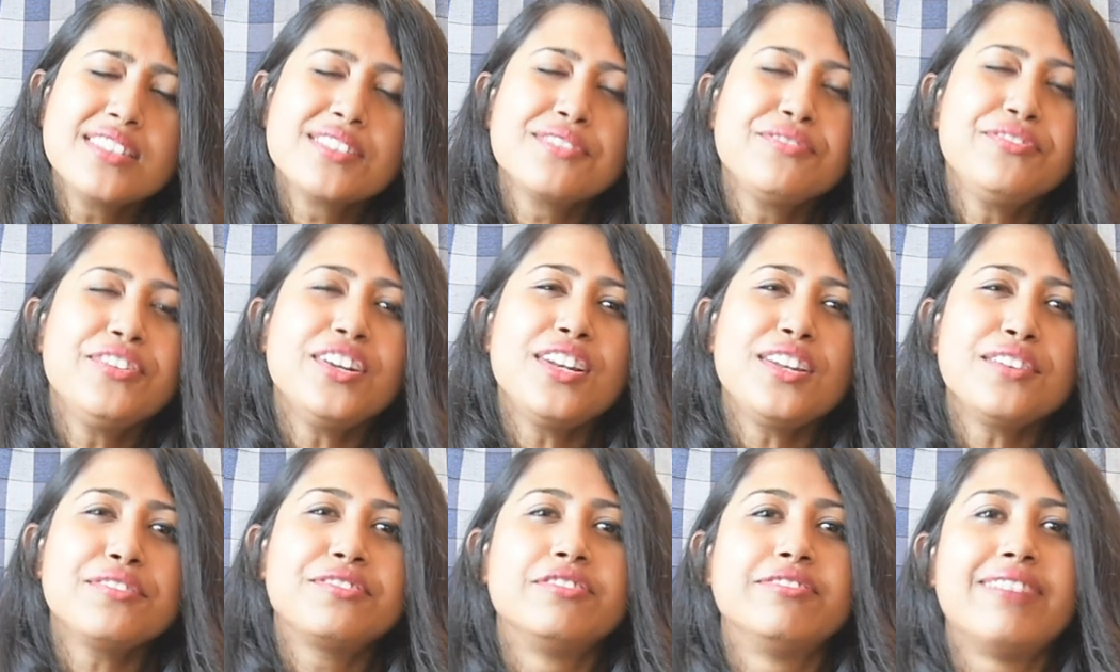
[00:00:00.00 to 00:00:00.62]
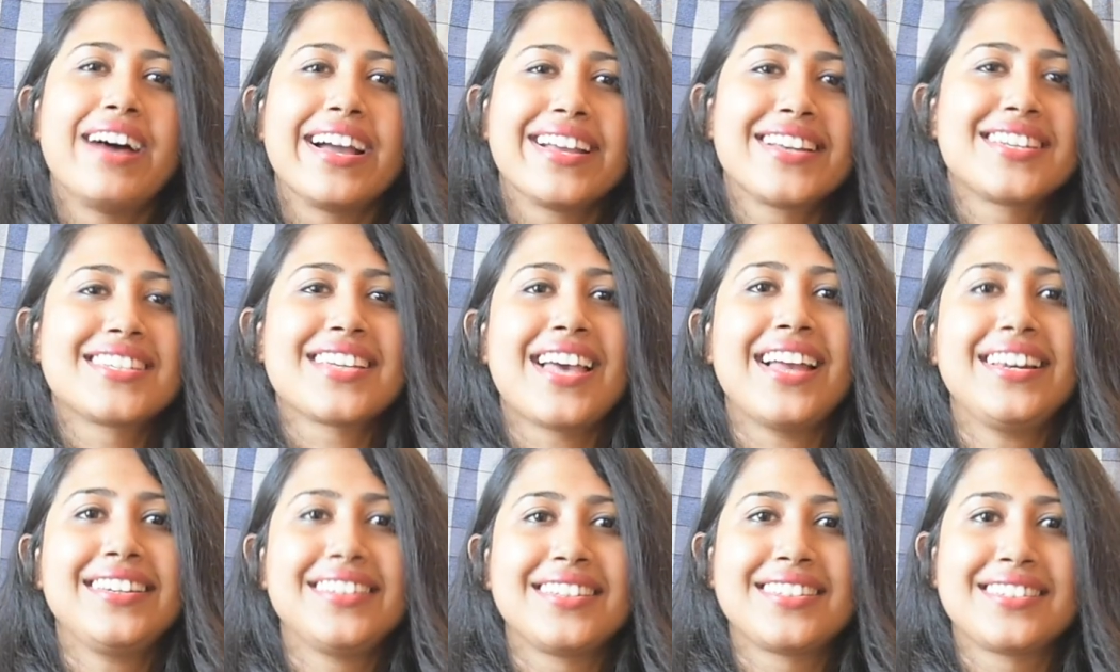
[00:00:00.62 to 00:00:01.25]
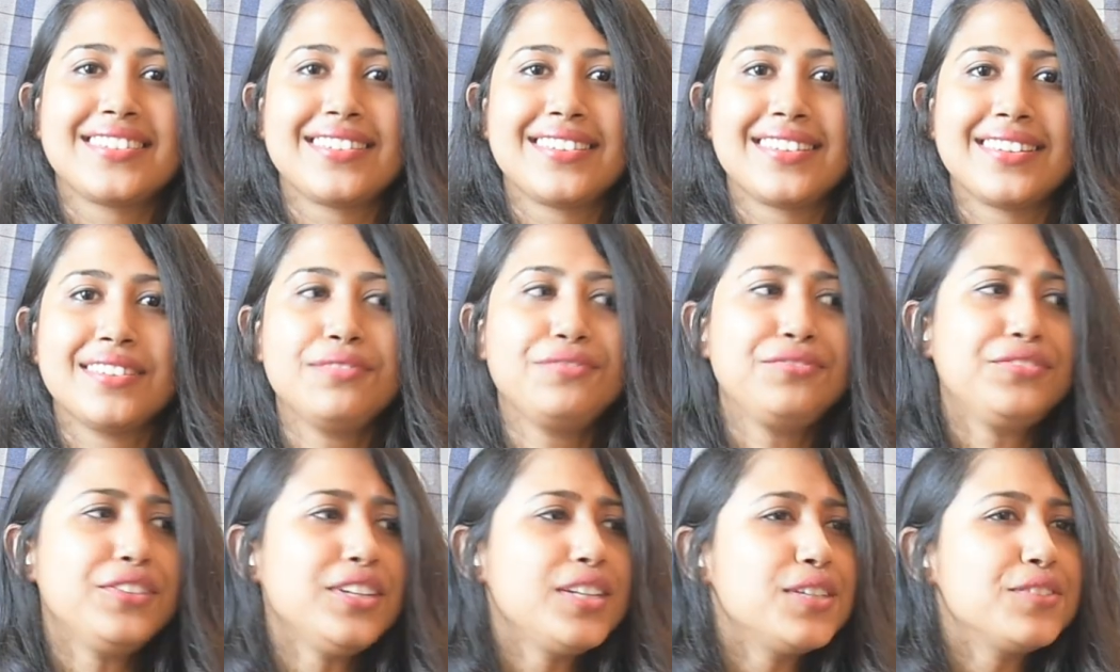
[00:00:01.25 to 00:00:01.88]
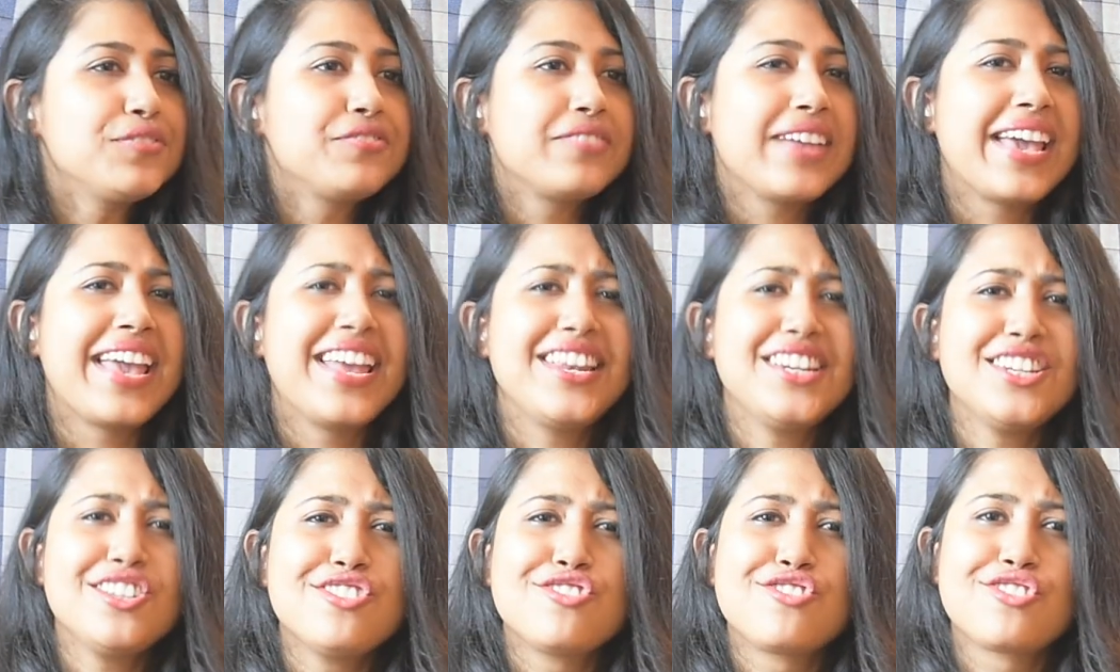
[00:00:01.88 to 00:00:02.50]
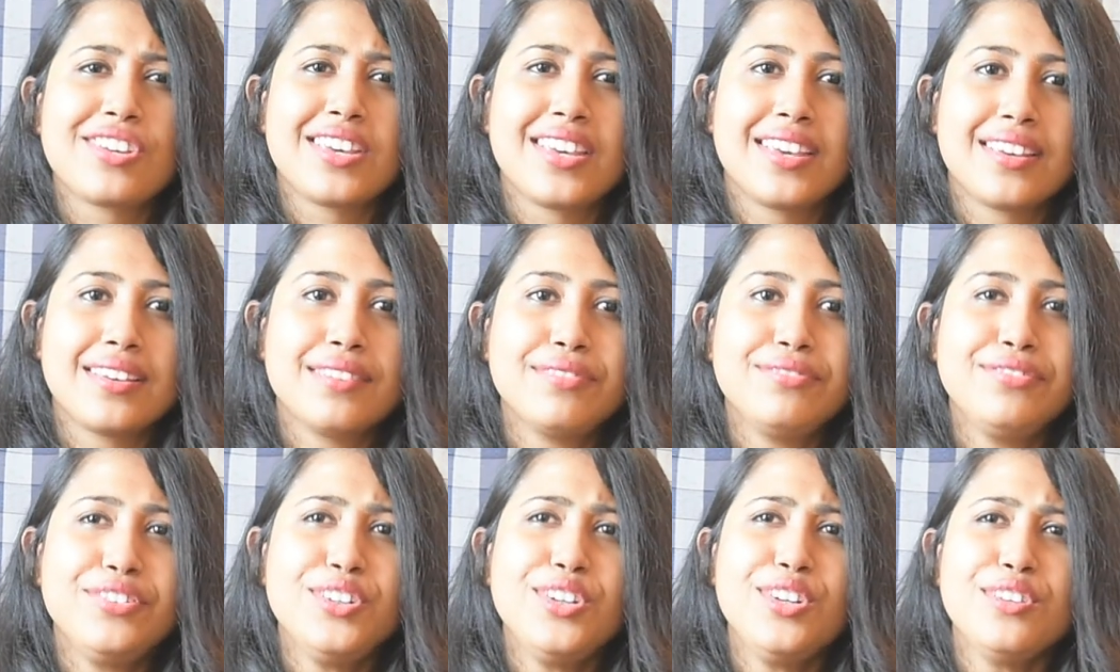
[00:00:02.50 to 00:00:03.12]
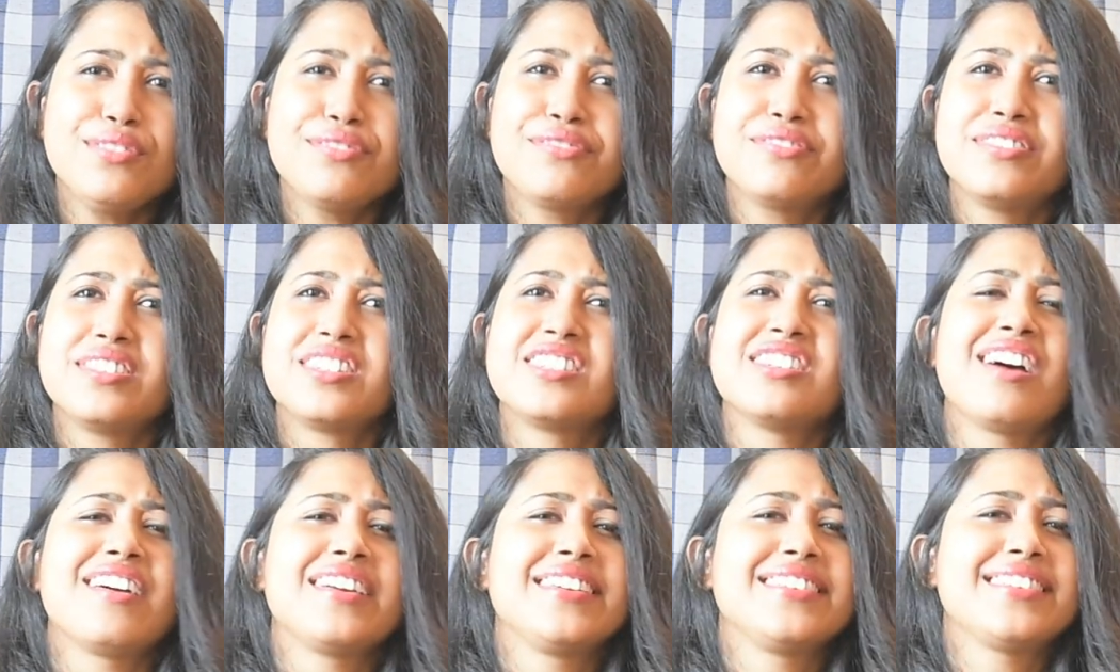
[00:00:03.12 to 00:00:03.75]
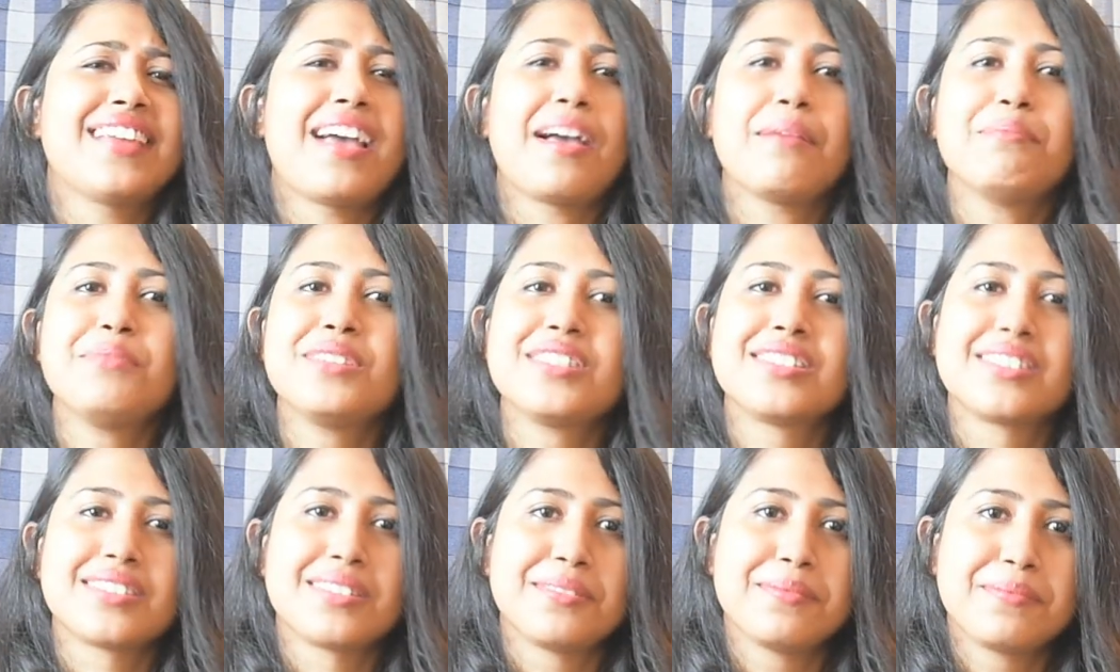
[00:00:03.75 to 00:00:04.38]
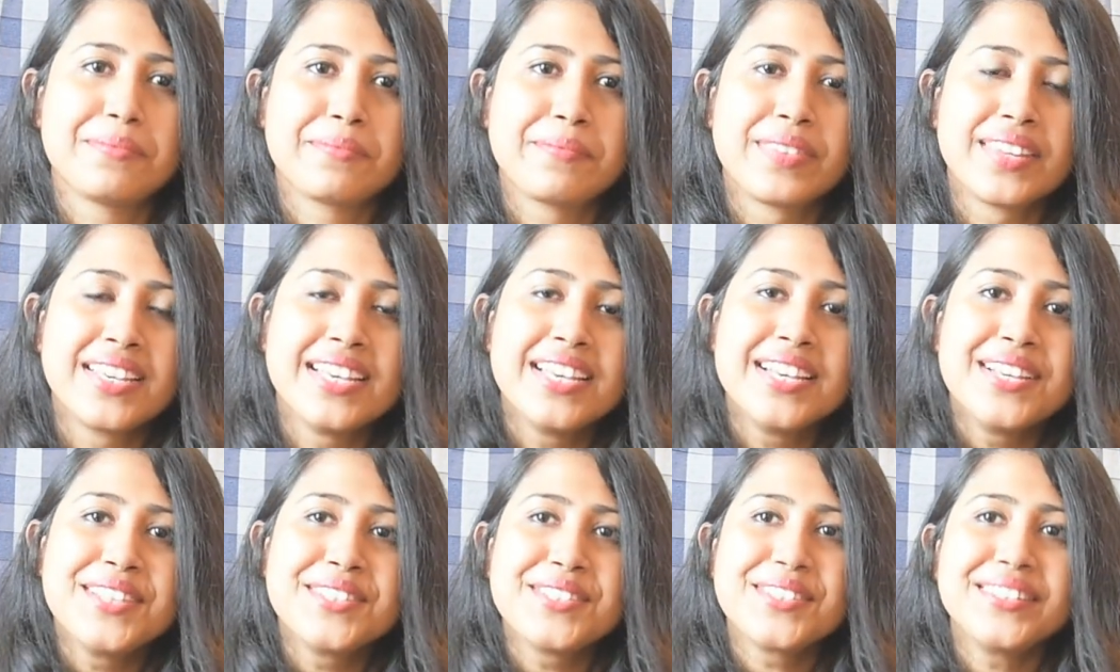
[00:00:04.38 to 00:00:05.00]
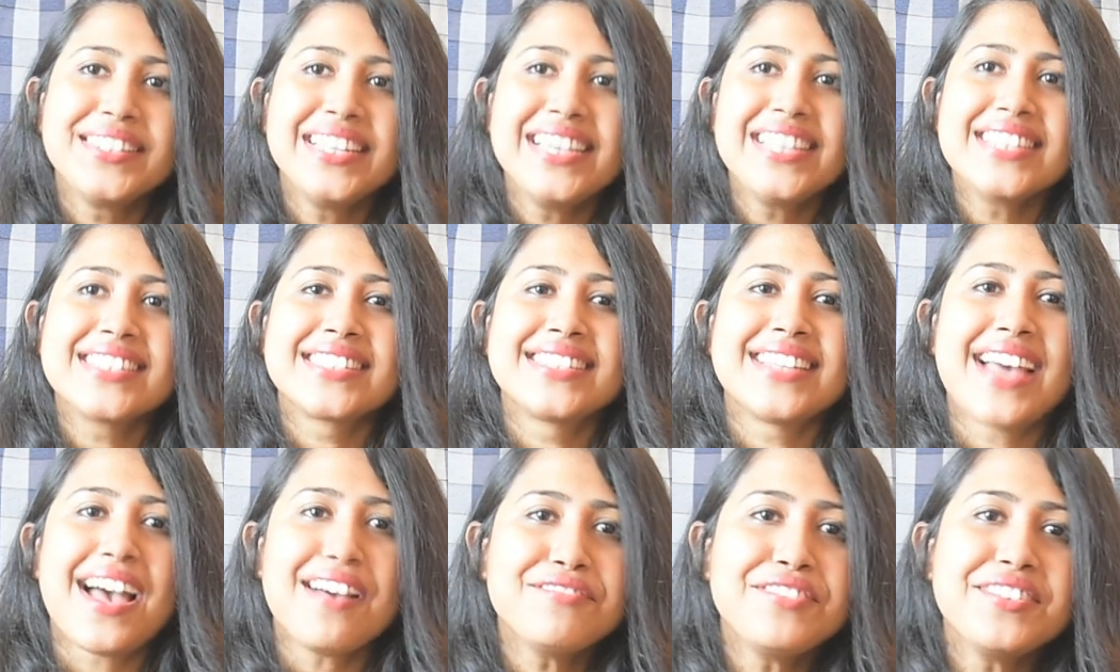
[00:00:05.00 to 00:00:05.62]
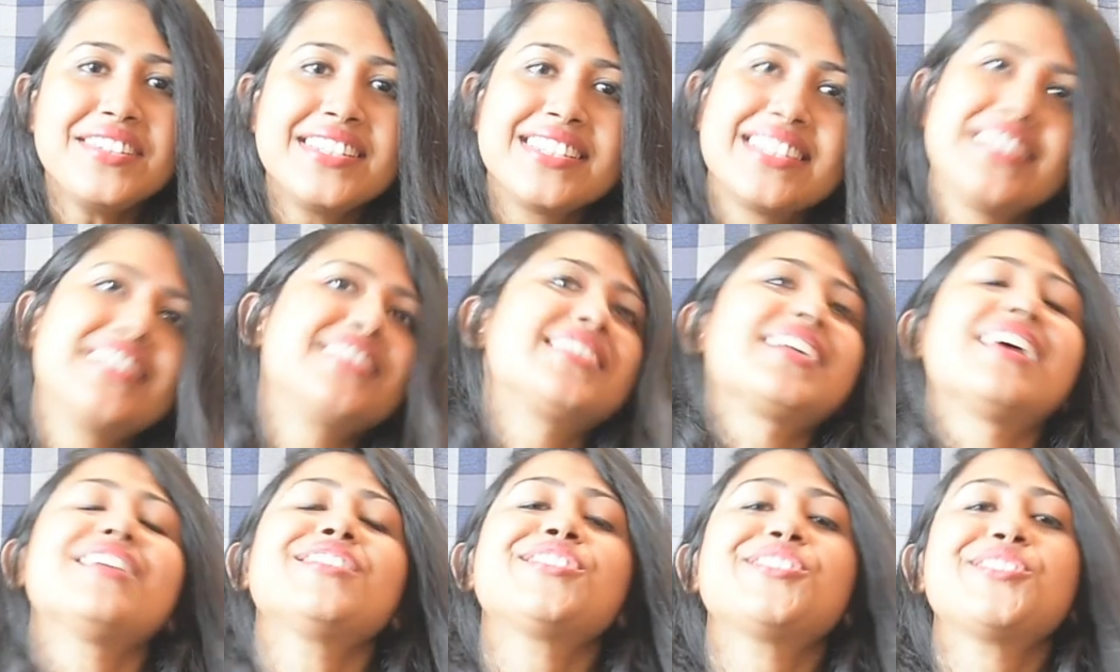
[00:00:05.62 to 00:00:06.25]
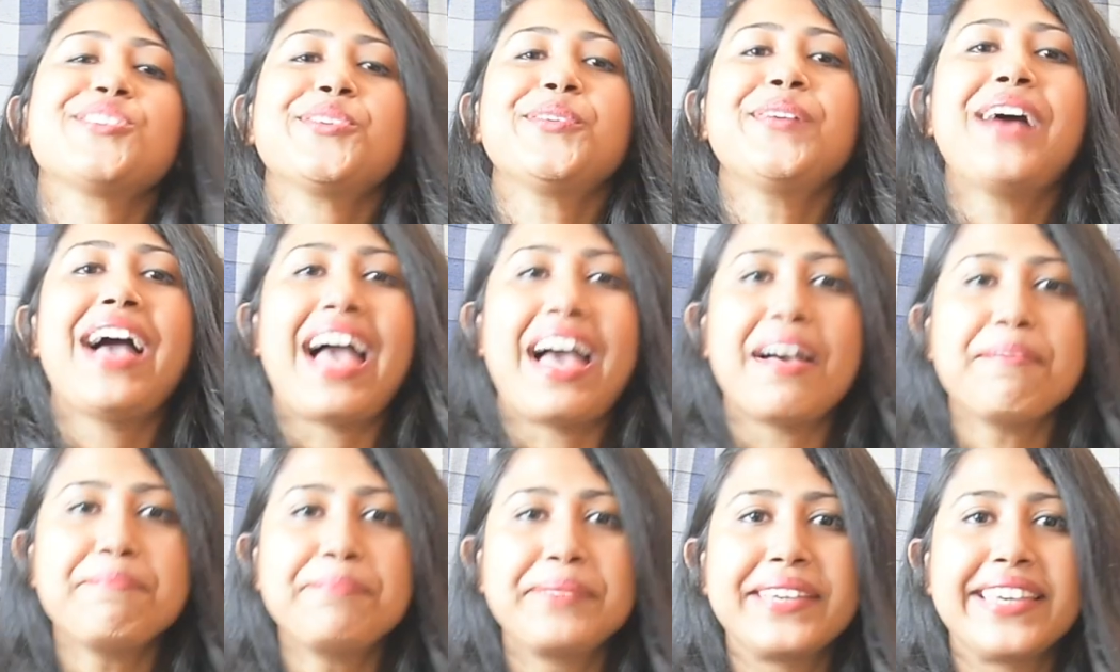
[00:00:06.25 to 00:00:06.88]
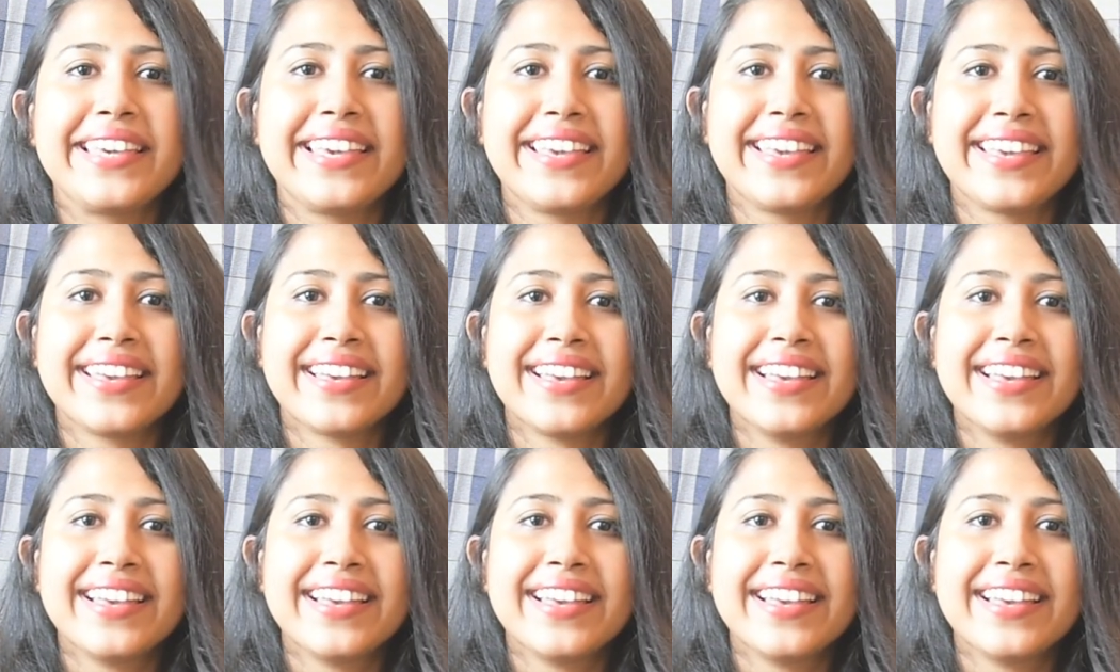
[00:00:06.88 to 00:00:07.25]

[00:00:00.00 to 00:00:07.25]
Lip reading: full of vitality, full of energy, full of dynamism. So these daffodils are so happy.